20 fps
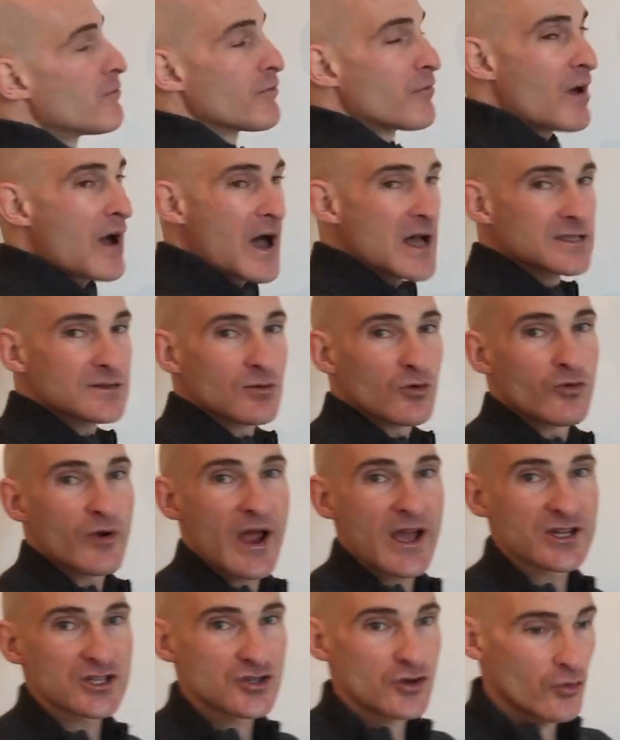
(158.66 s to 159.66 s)
possible
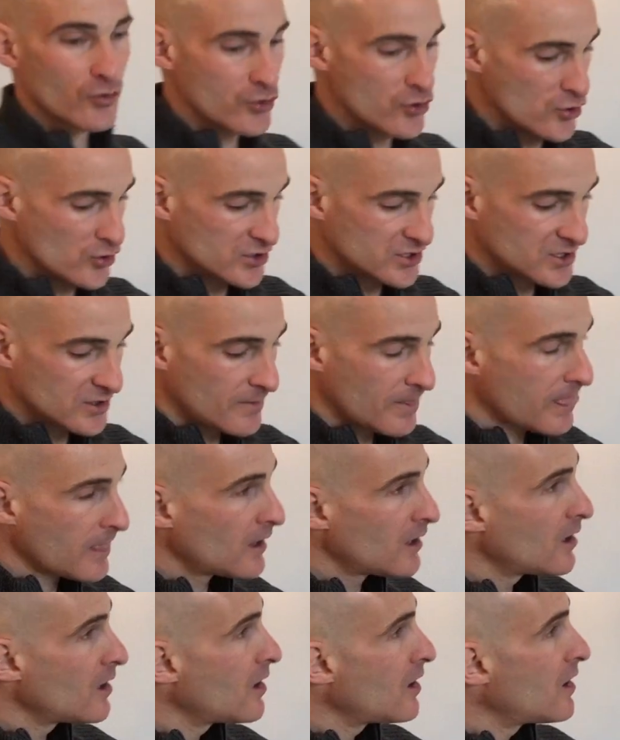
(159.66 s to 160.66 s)
rational roots.
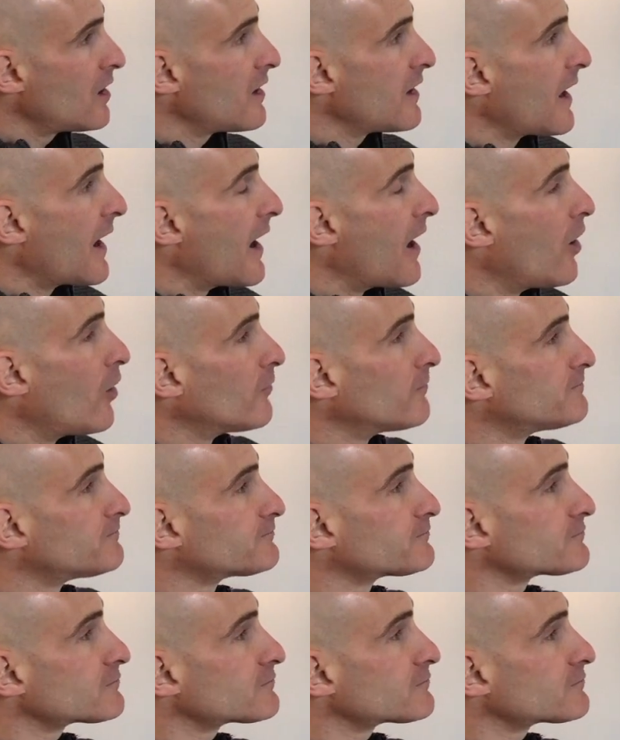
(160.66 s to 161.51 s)
Now,